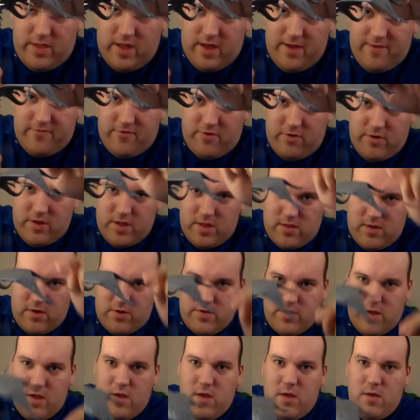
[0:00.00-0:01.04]
the little Hive Corona
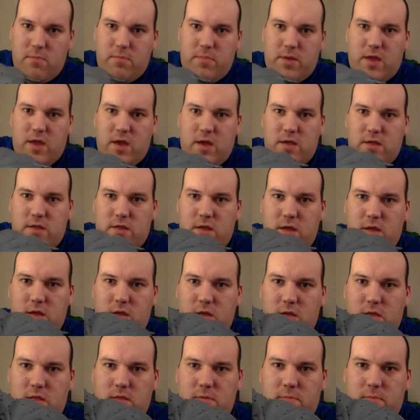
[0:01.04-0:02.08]
inserts because
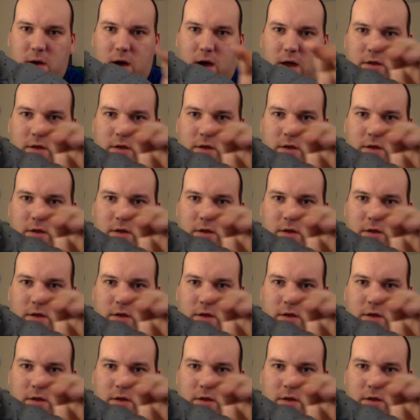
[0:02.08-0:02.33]
the